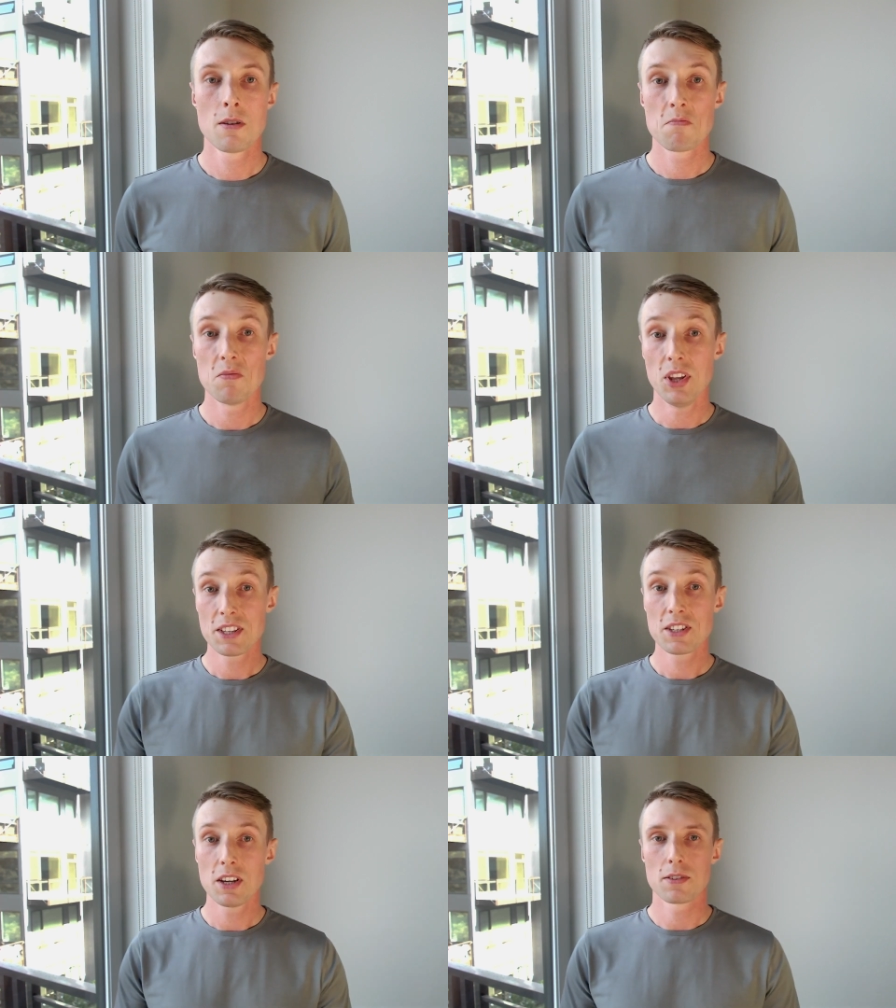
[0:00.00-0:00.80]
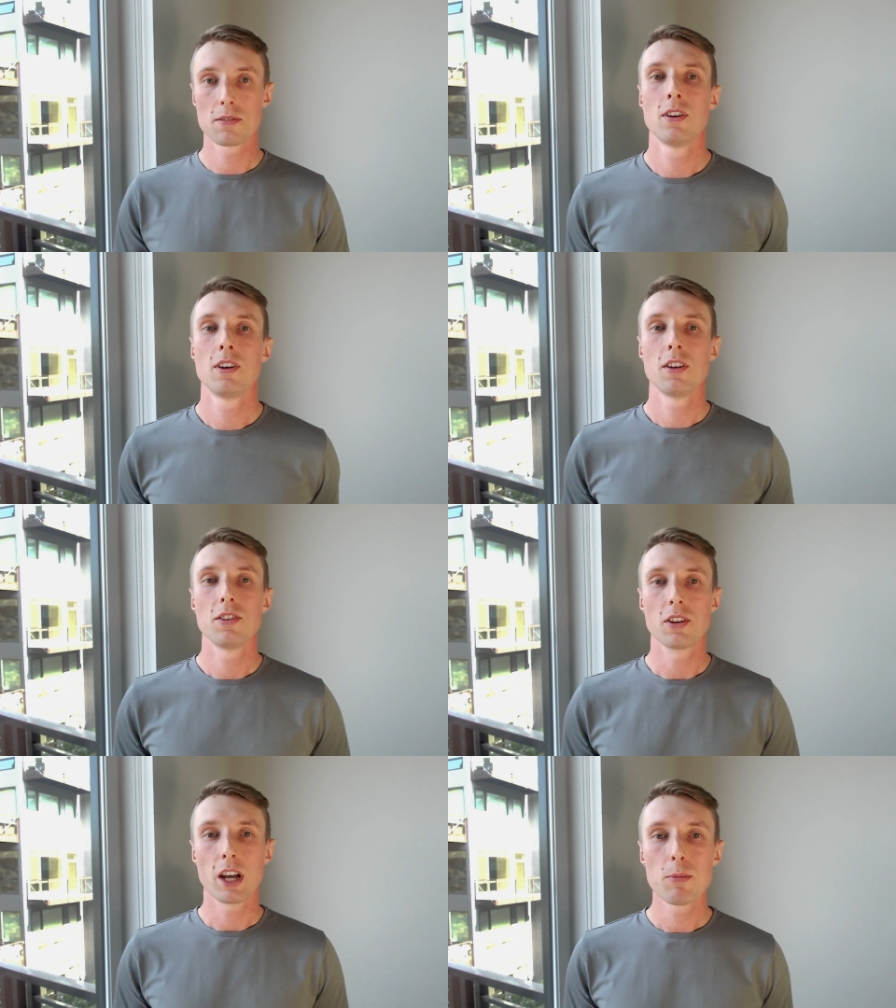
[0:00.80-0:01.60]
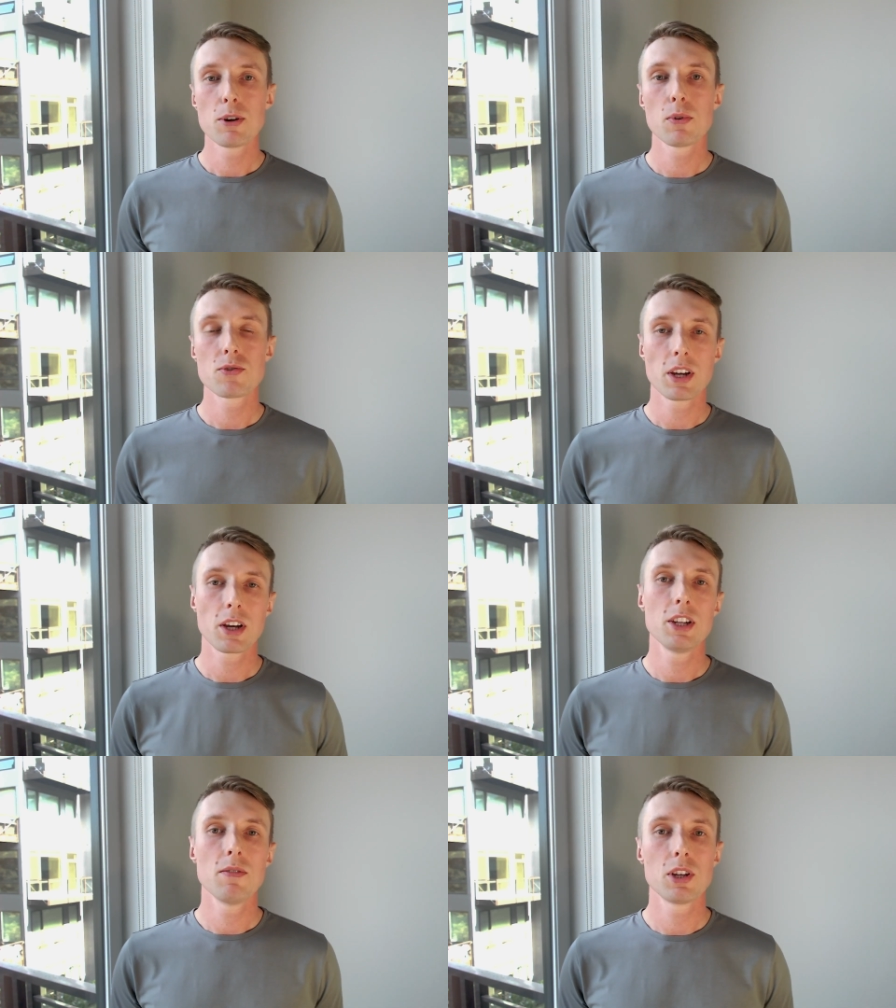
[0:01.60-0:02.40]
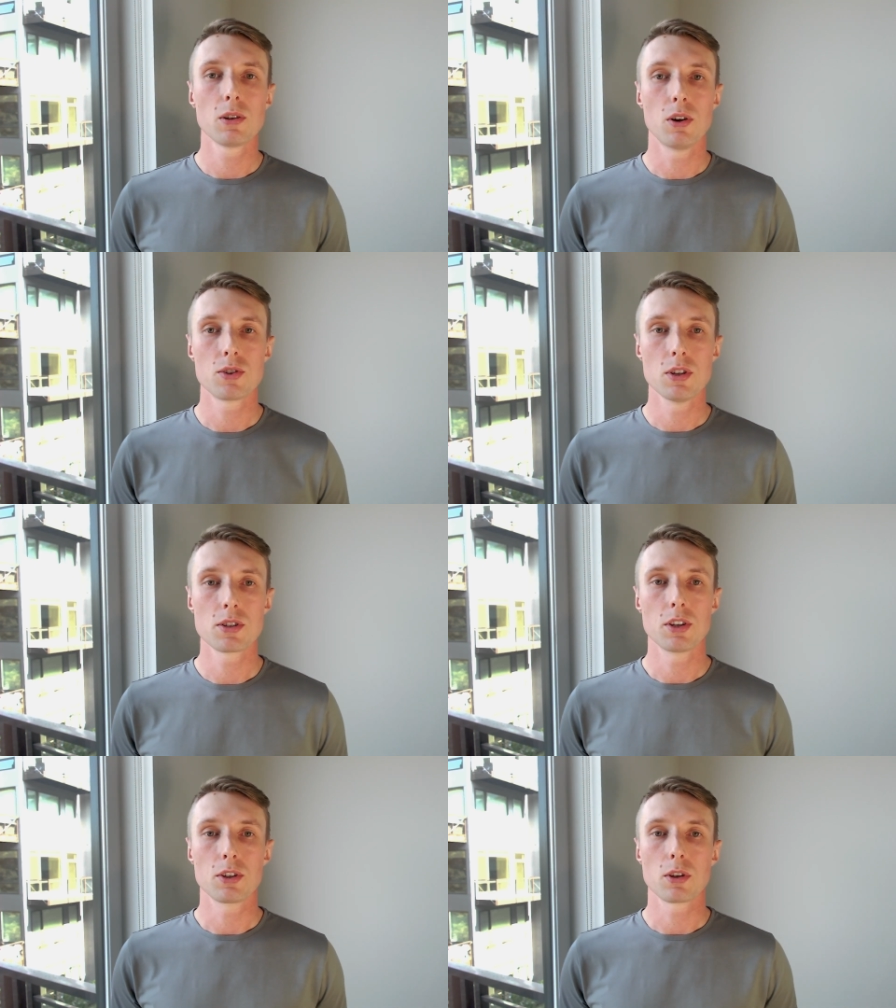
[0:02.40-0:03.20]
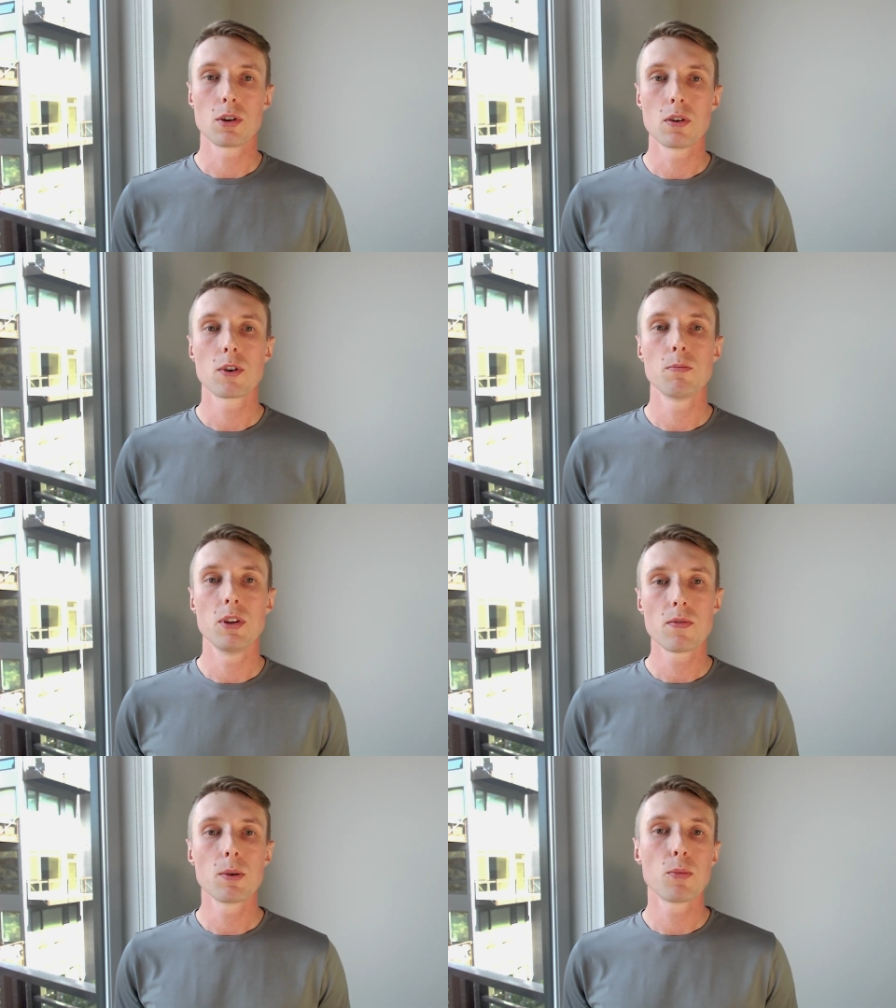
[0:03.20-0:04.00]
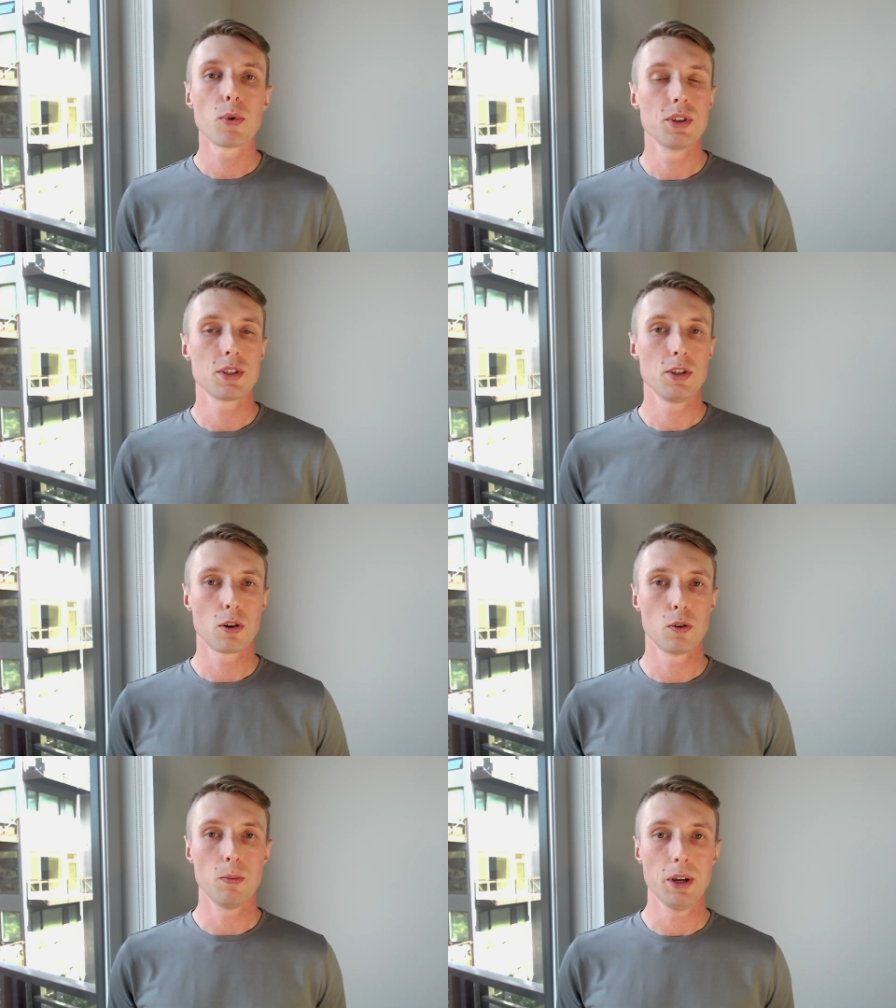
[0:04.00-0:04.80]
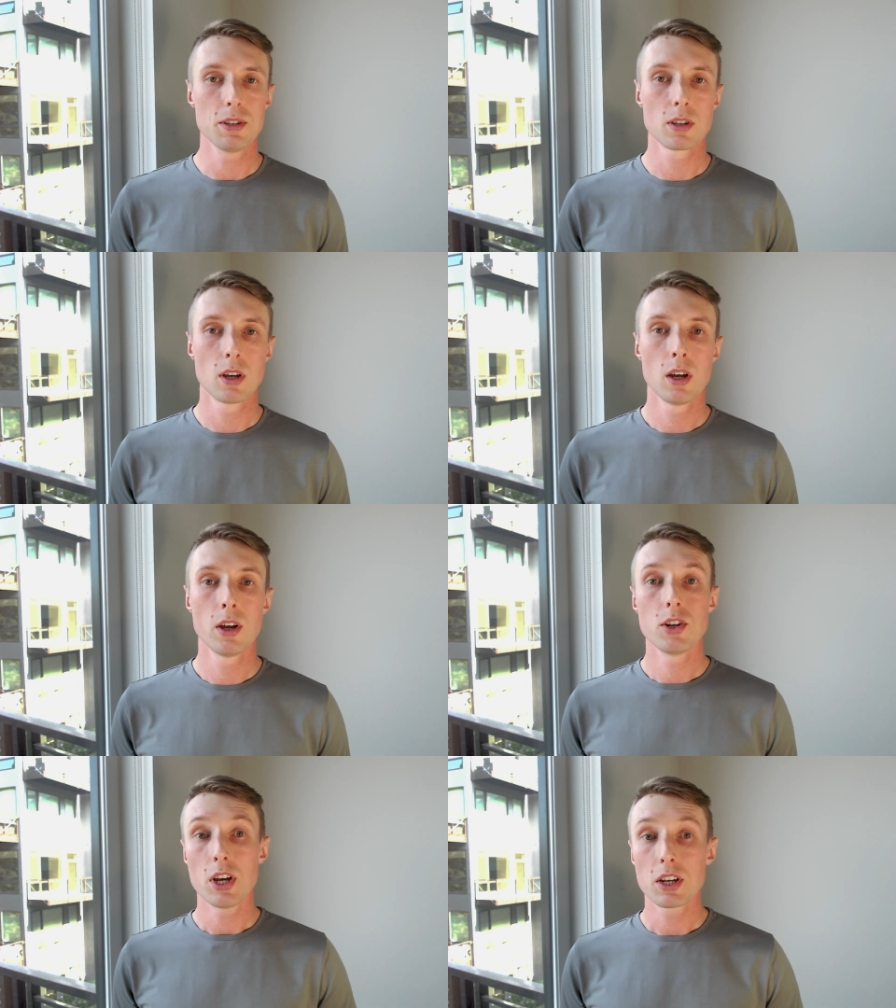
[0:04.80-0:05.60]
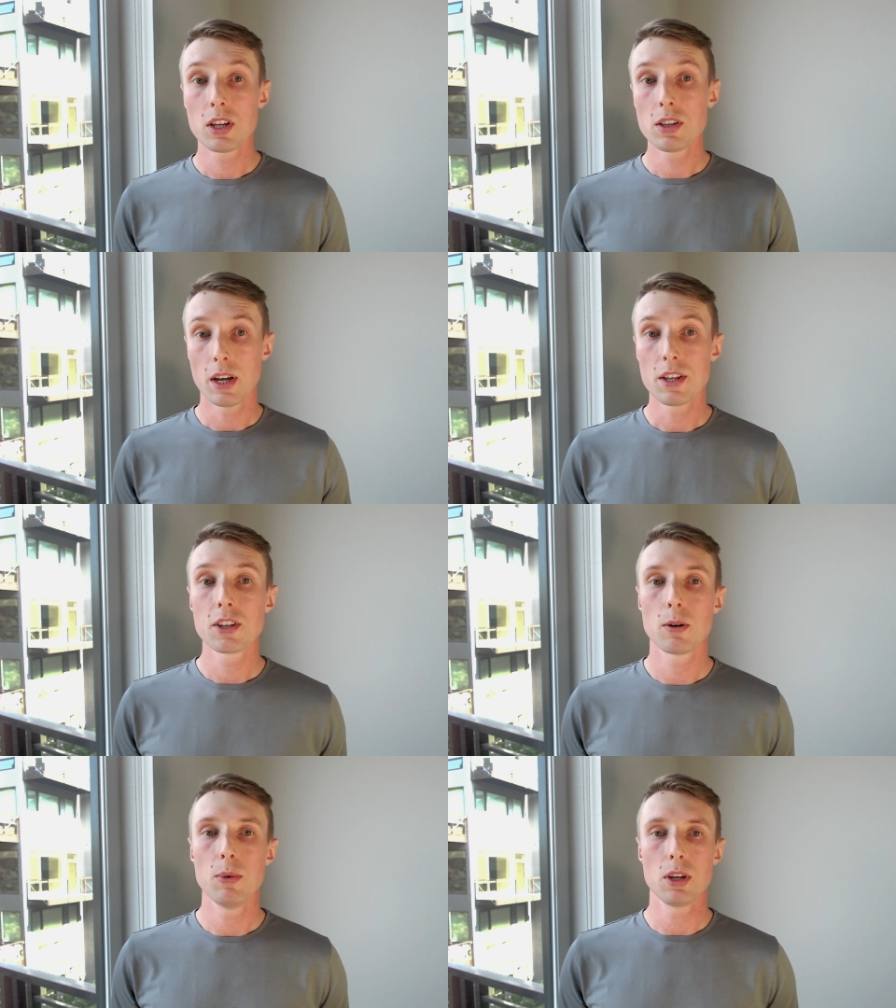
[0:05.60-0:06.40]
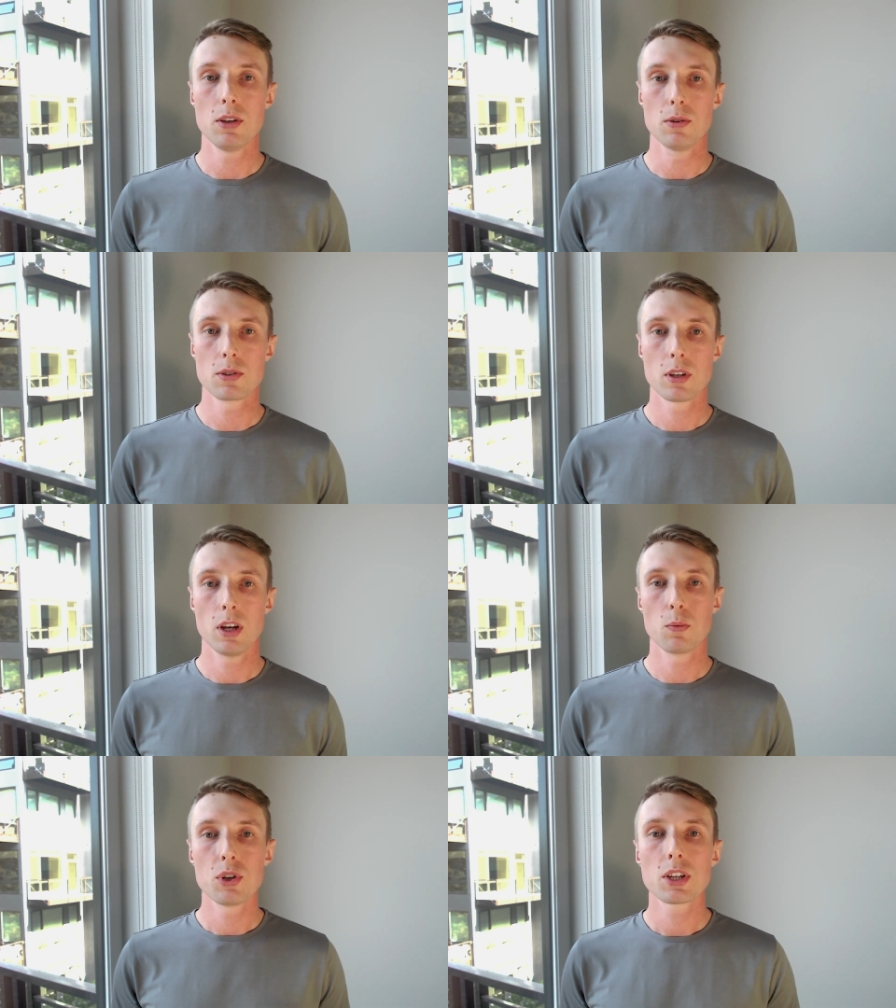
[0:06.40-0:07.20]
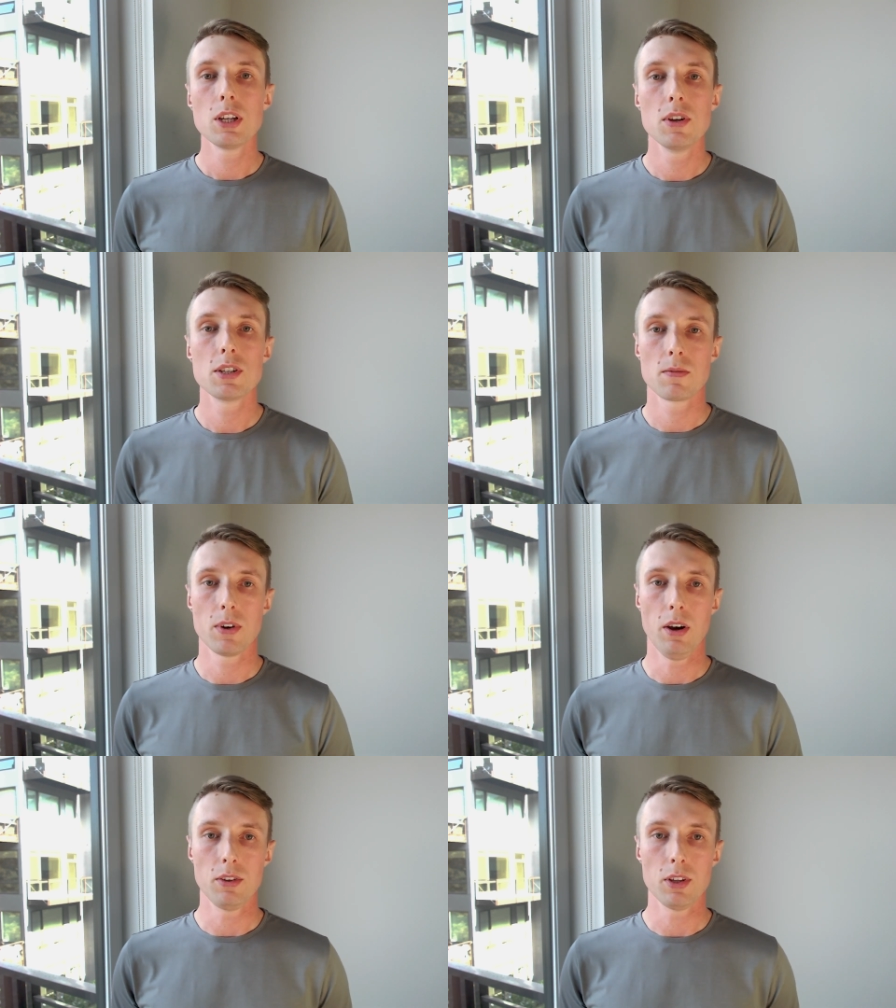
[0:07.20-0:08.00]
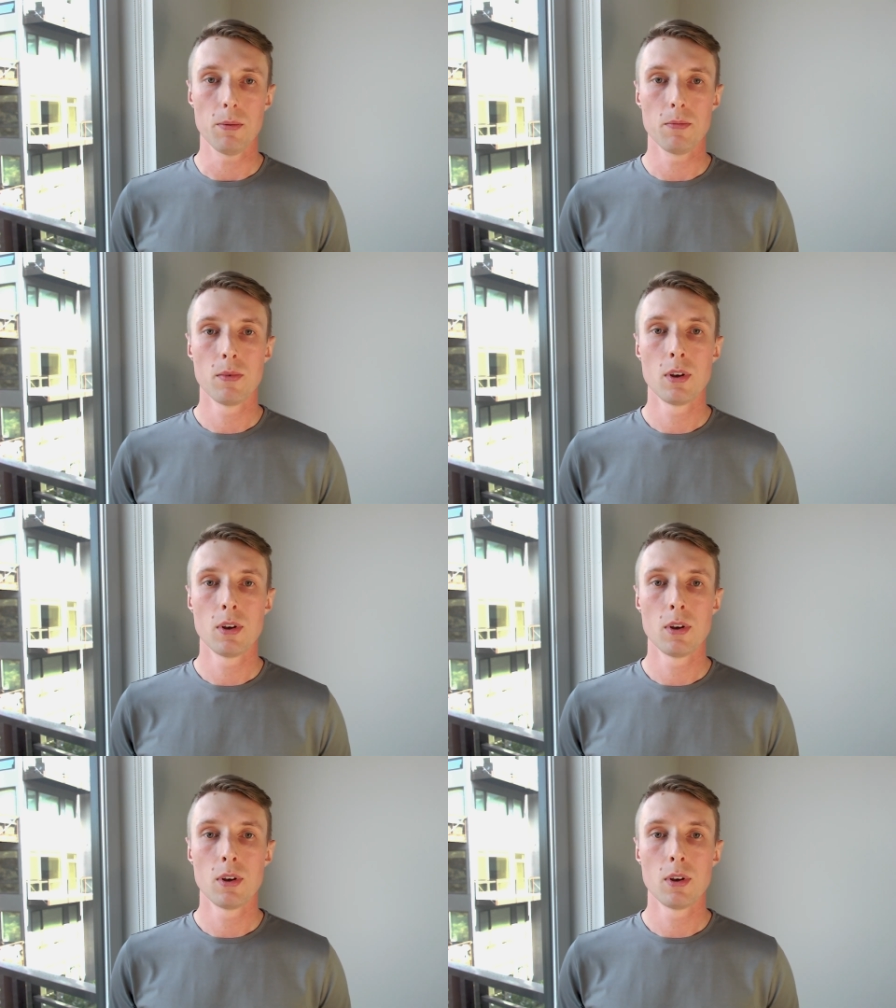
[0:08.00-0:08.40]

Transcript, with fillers: That's it! The library will track activity launches that occur from different points in your codebase, check the intents that are being used and which activities are firing them.